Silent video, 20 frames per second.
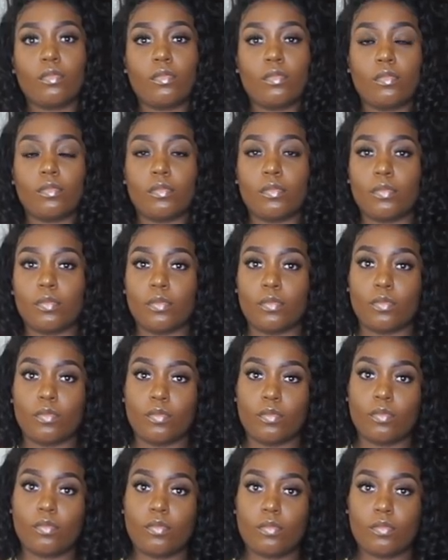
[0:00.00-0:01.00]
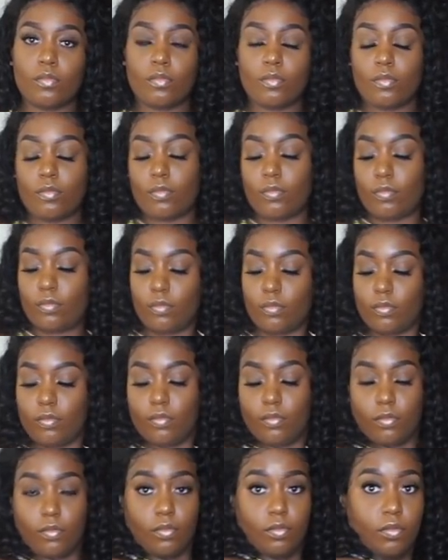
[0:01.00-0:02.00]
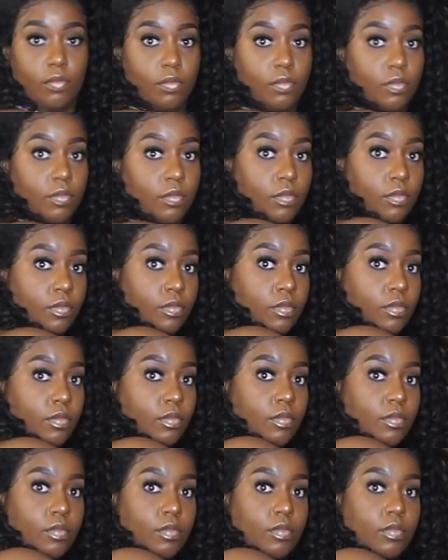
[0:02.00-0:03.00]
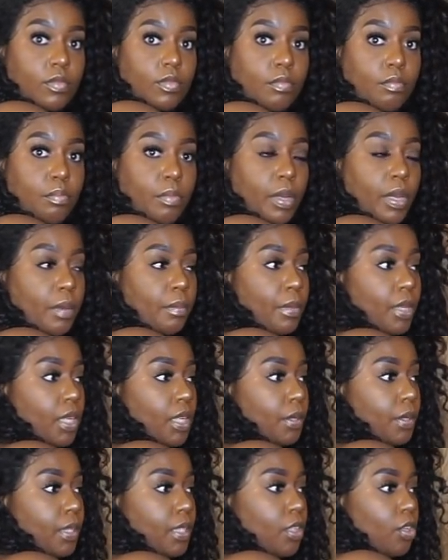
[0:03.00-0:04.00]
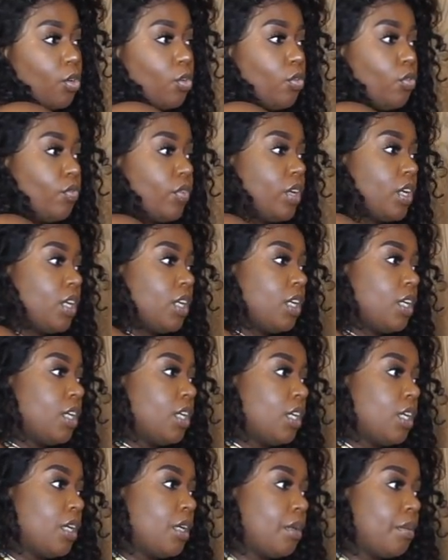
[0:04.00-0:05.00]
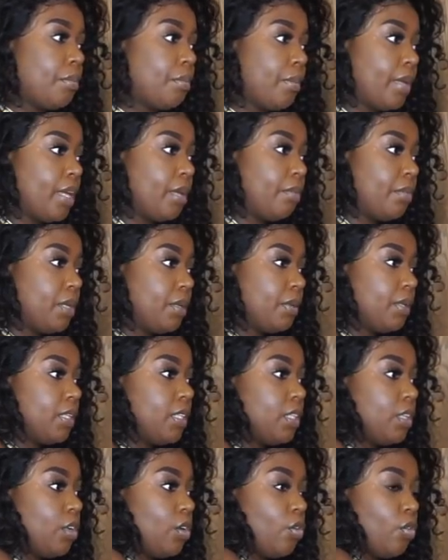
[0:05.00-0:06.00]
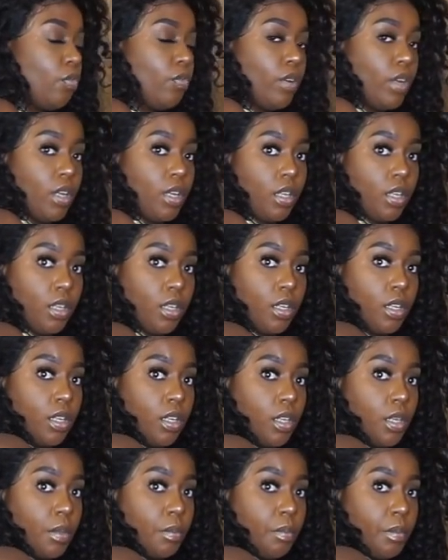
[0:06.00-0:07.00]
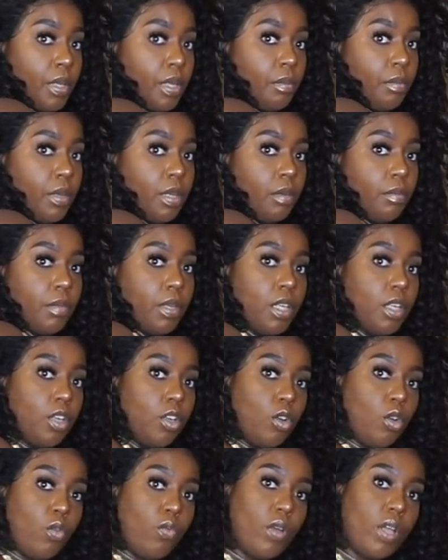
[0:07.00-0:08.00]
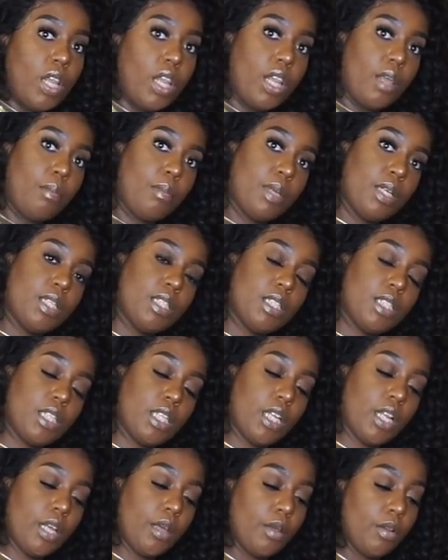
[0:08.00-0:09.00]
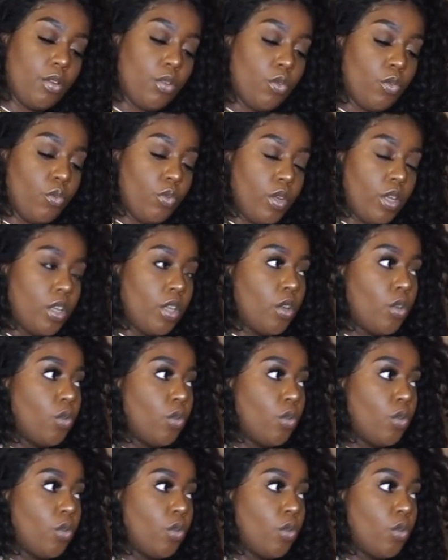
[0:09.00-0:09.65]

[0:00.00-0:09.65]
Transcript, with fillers: Because, like, you know, you have the plus size girls that they're plus size, but they don't have love handles. I'm a plus size girl with love handles, and I just seem to not want to leave.